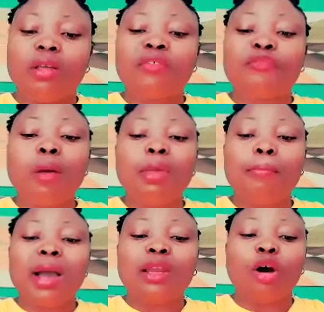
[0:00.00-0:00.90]
He formed a
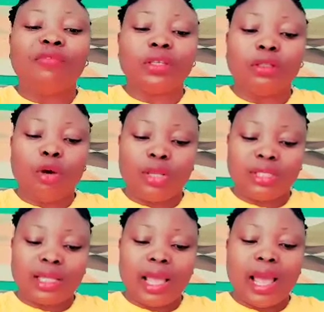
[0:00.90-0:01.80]
man of the dust
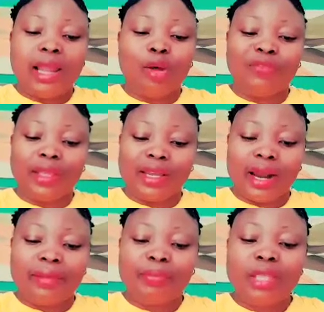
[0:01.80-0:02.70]
and of the
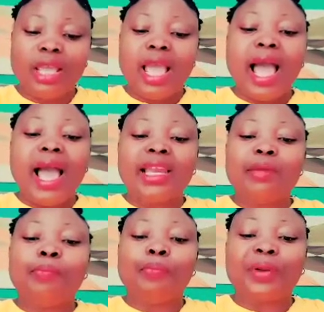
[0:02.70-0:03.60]
ground, and he
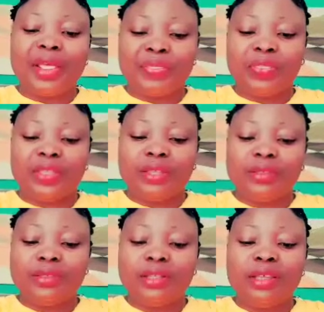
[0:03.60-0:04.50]

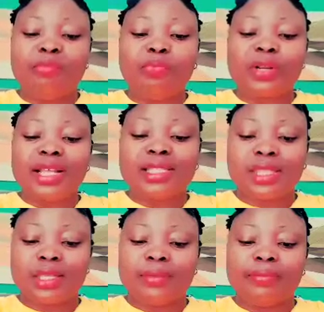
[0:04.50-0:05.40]
breathed
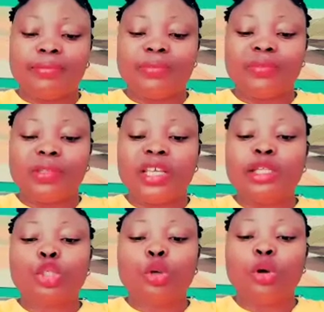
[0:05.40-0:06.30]

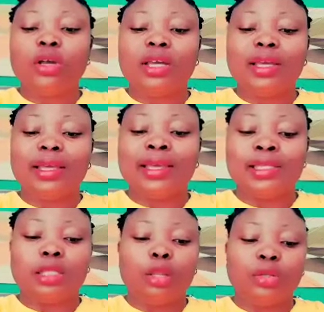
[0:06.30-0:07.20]
into
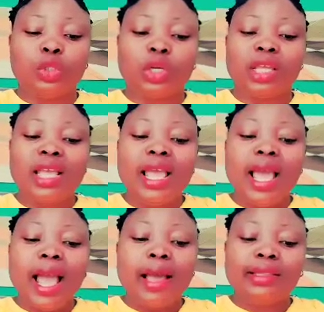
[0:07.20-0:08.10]
his nostril,
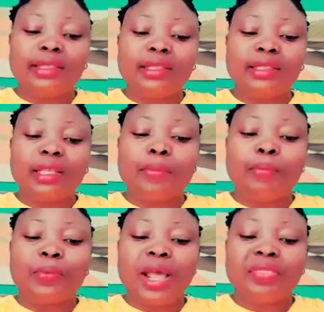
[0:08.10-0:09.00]
and the
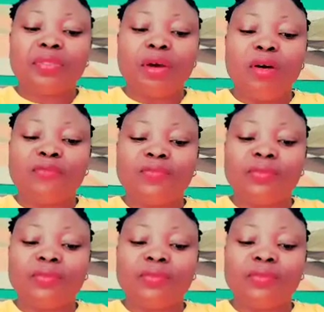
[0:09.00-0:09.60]
breath of